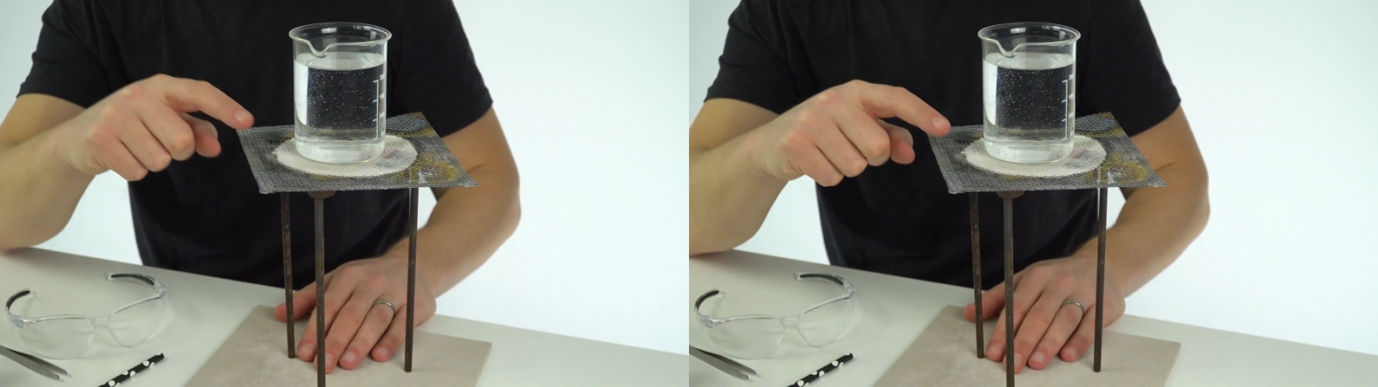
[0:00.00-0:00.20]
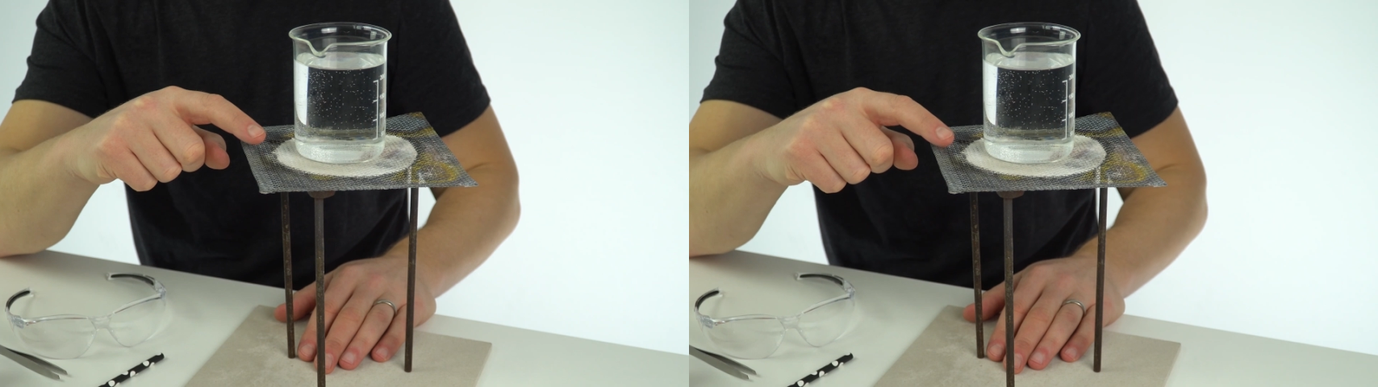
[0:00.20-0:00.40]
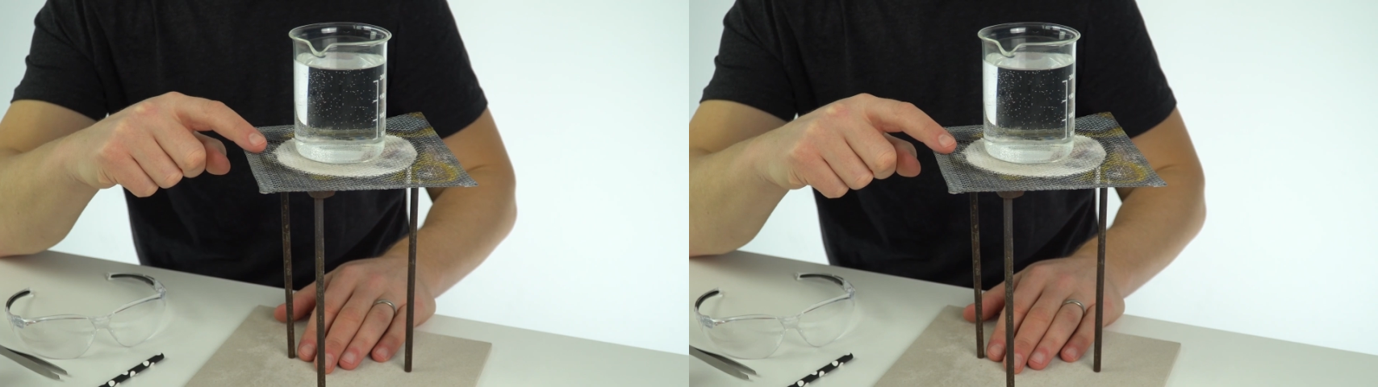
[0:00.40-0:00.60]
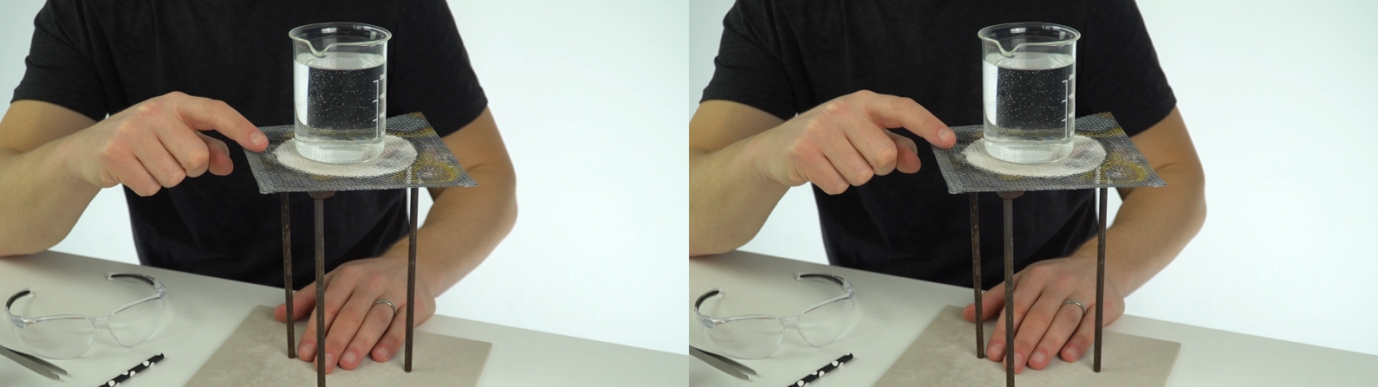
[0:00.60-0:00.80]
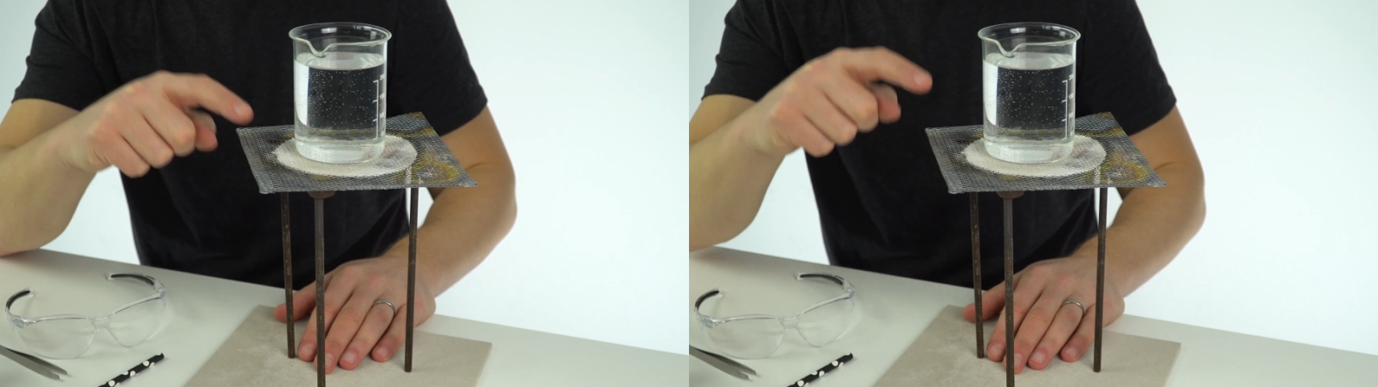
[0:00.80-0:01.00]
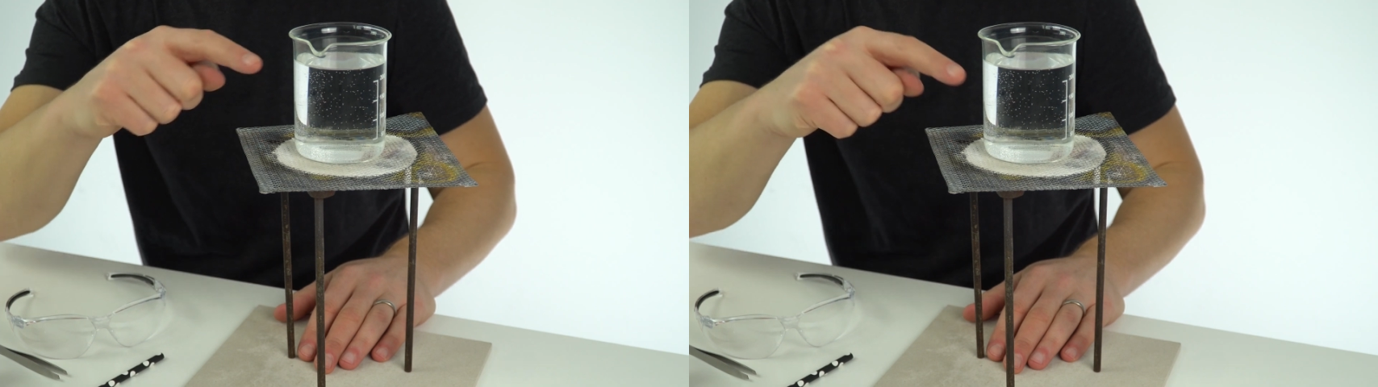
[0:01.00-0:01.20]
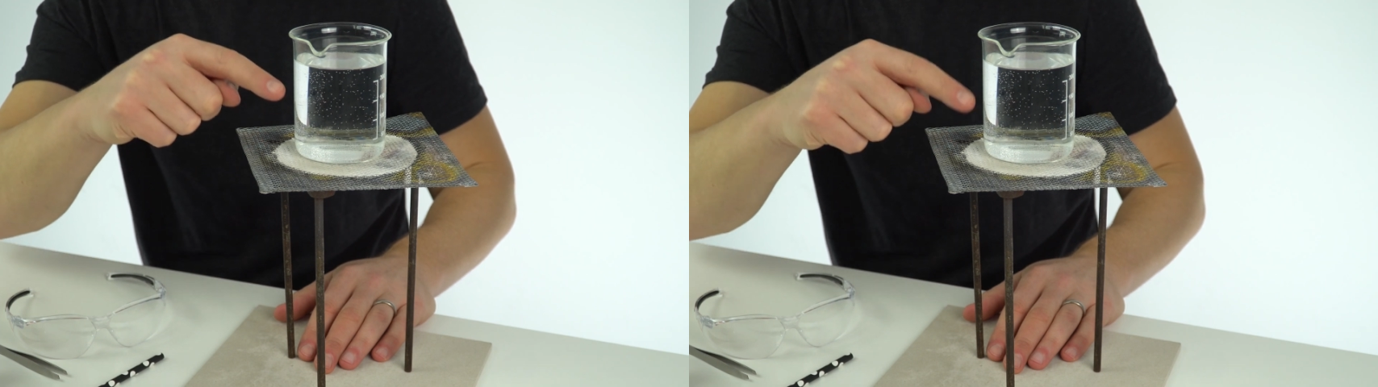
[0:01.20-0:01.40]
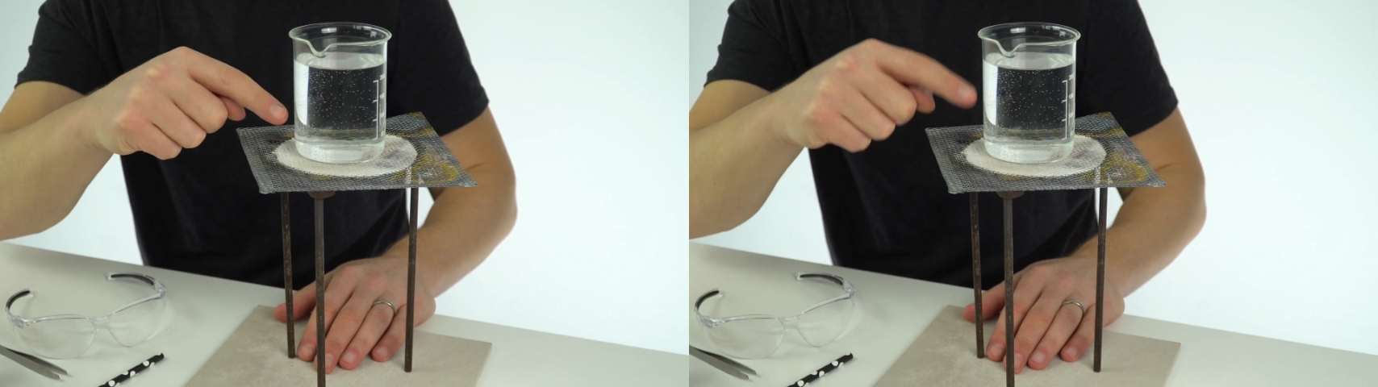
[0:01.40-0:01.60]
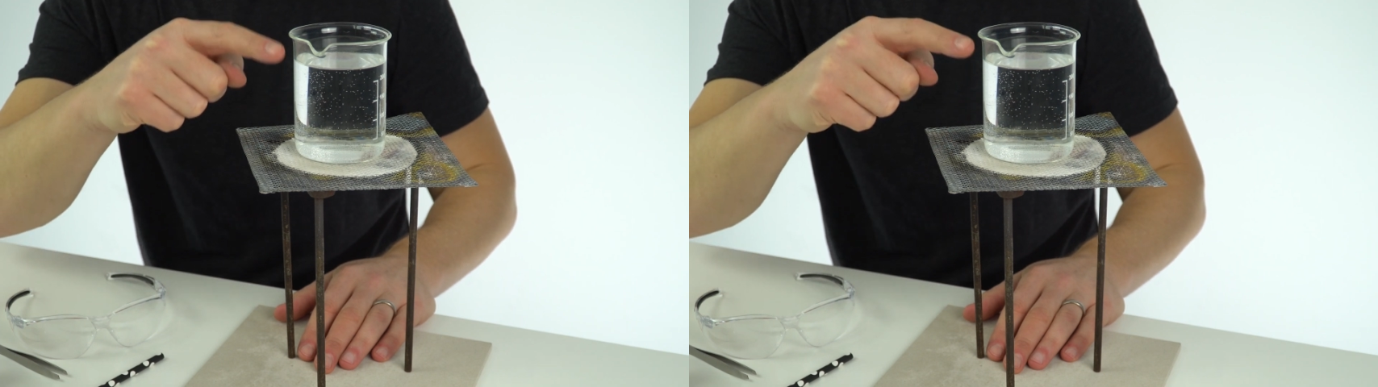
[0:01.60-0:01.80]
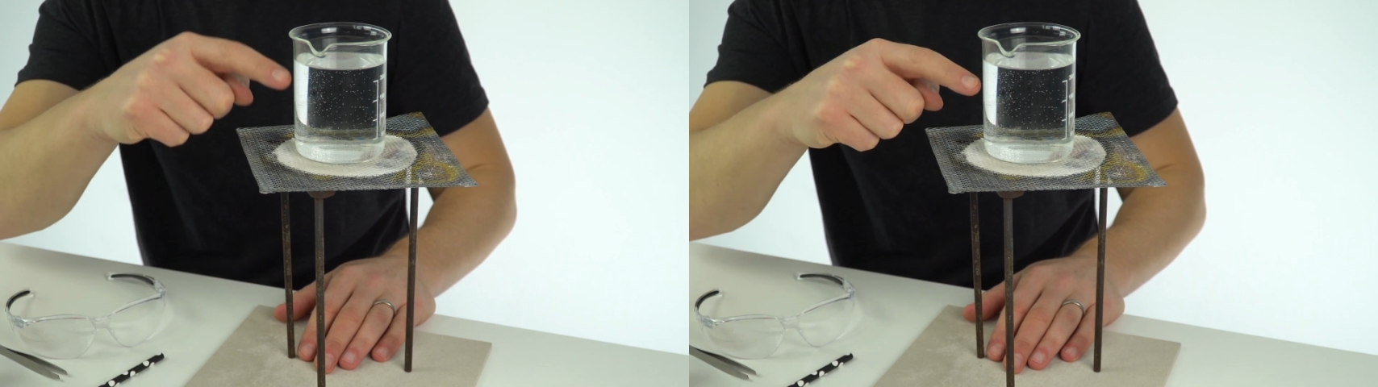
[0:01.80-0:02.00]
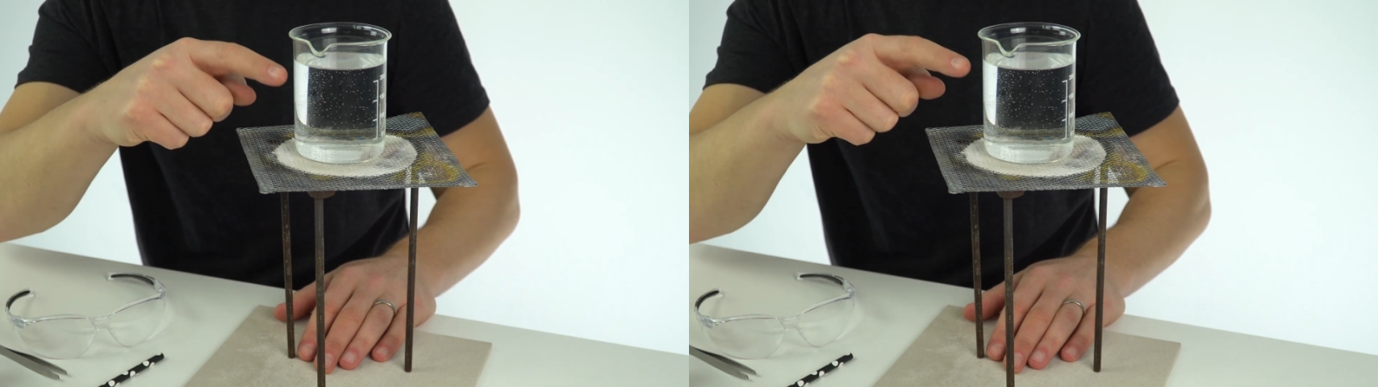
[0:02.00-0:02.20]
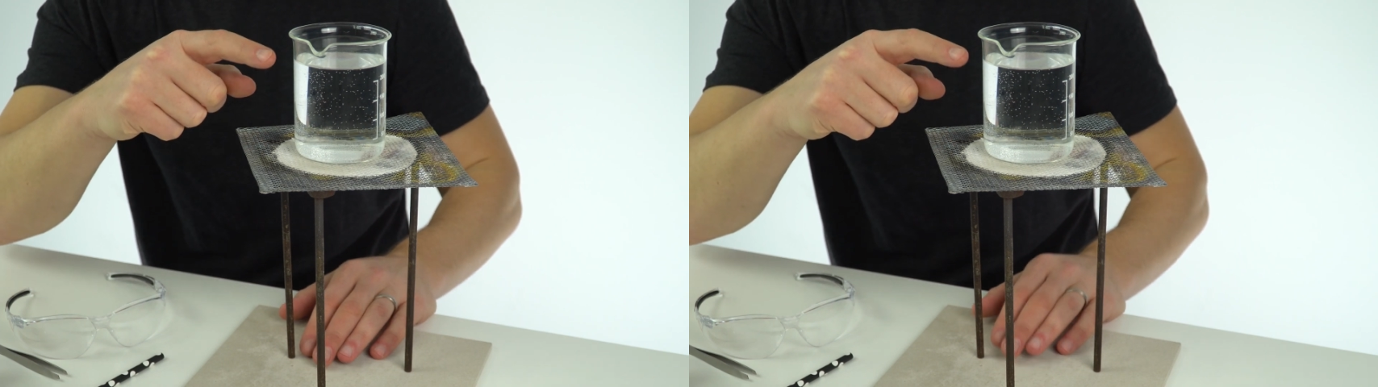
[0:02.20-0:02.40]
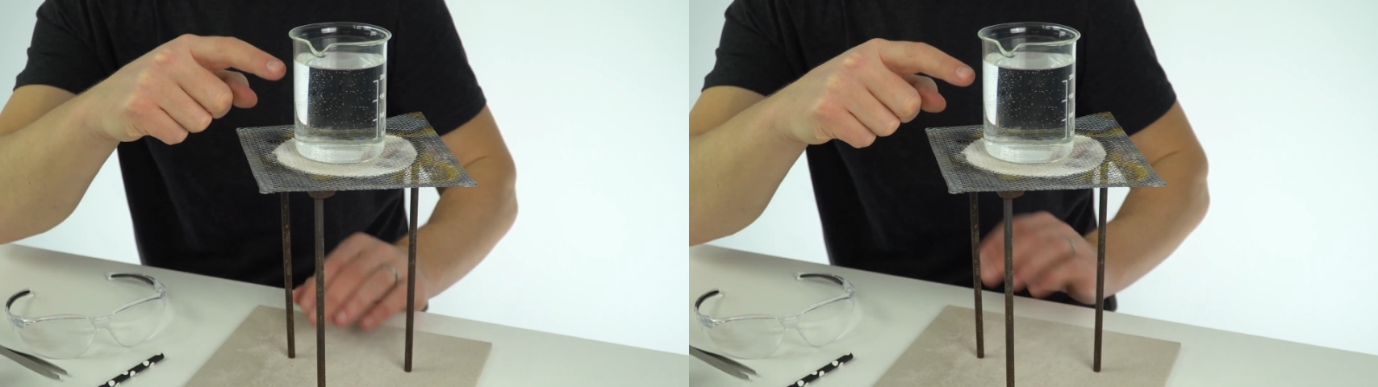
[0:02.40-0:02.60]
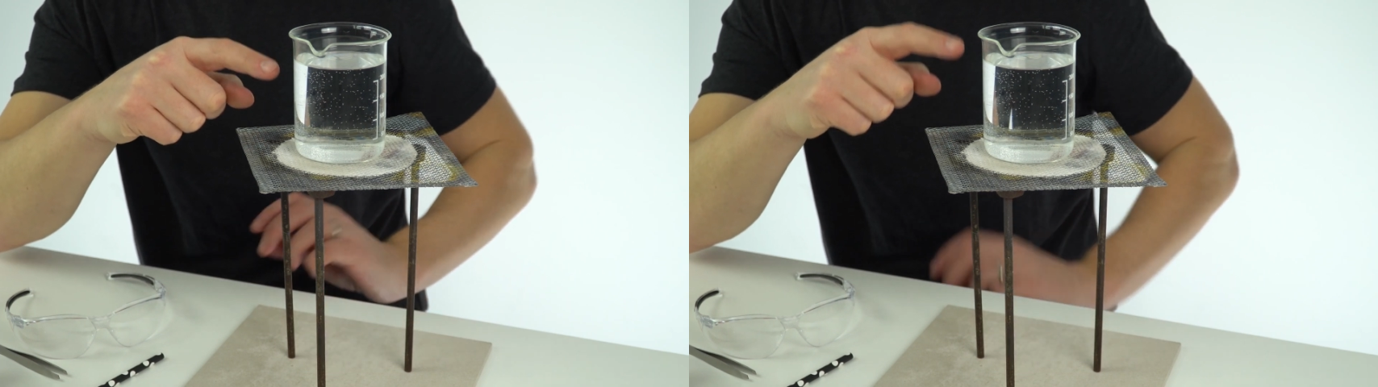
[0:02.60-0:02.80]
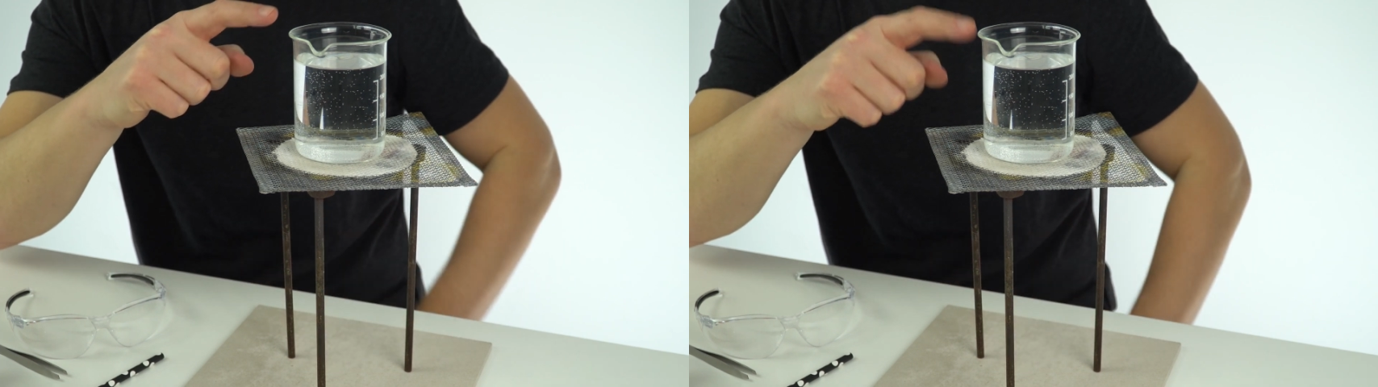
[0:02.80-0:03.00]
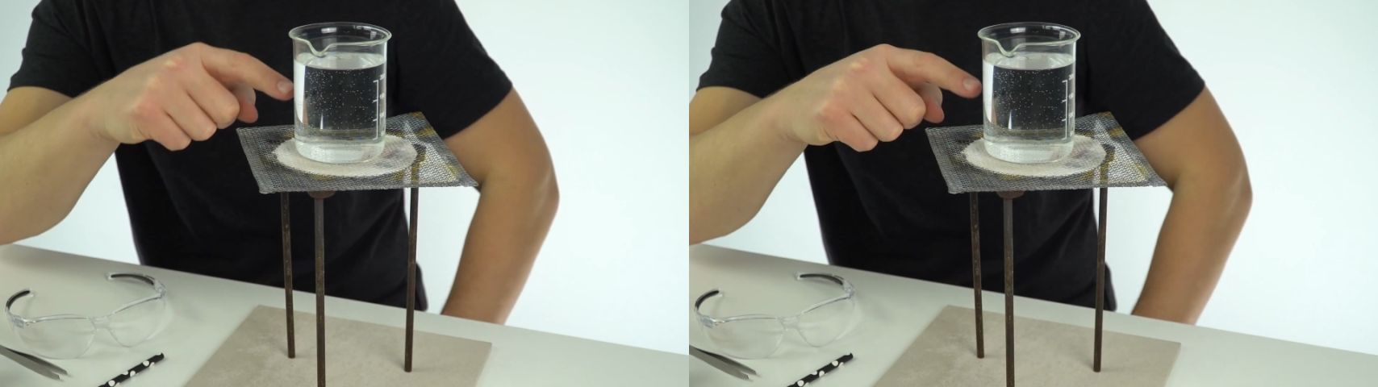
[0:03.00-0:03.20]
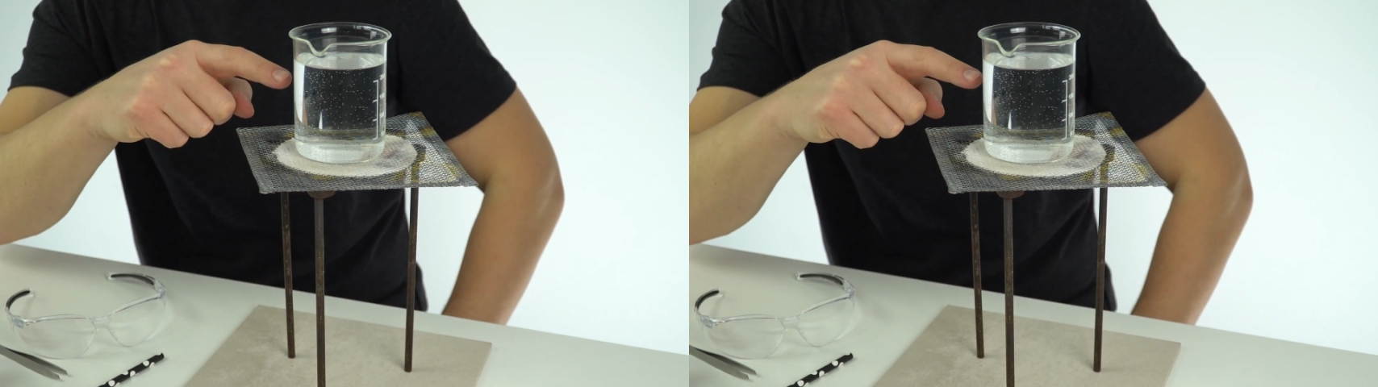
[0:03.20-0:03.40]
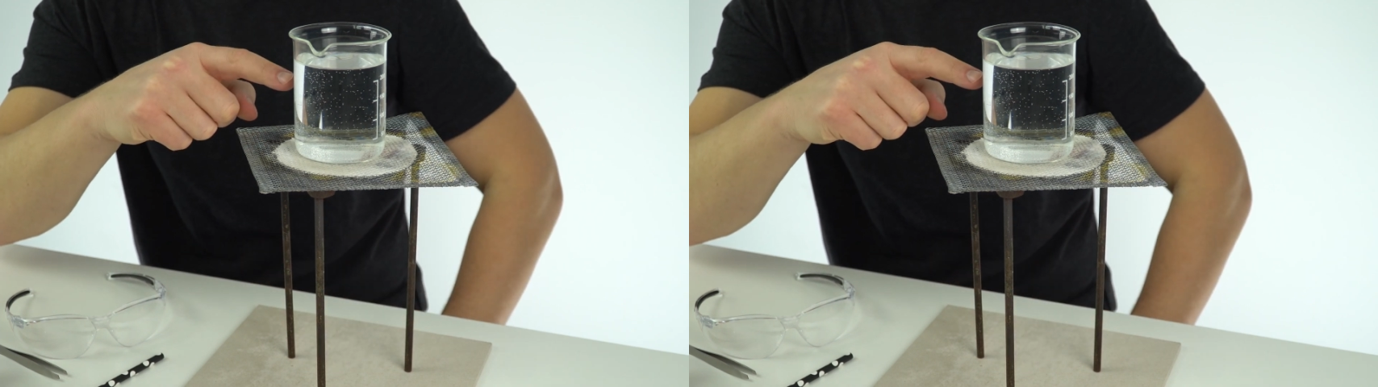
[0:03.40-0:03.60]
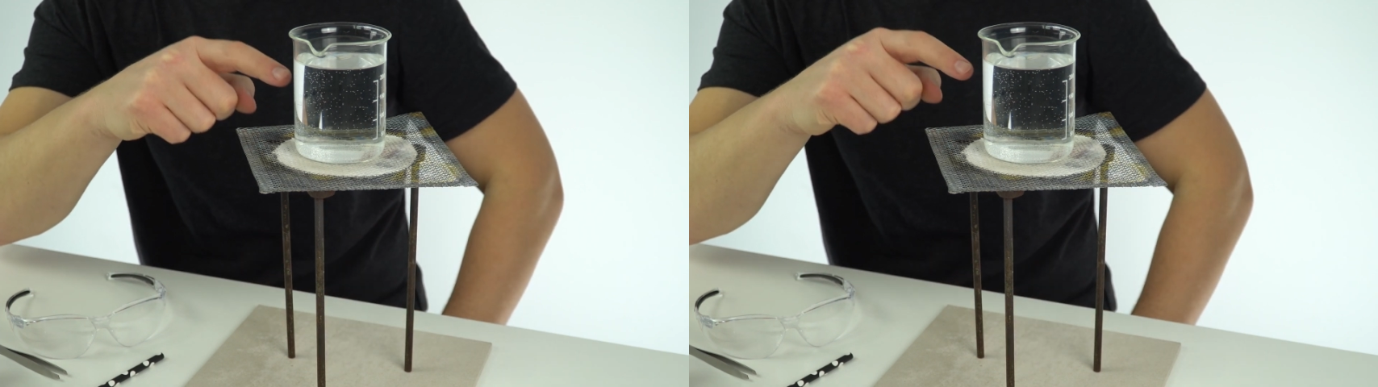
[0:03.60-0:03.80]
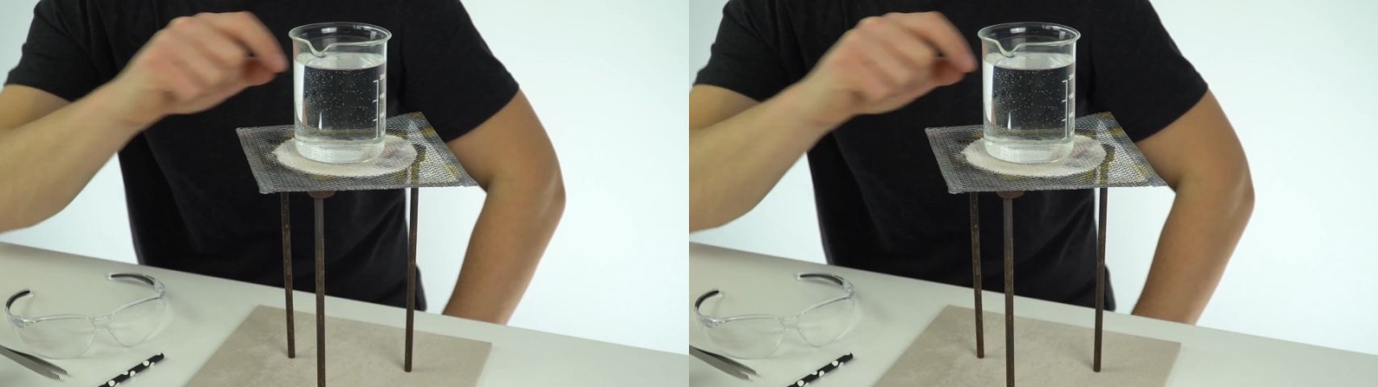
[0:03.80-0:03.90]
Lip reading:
Nobody's mouth can be seen.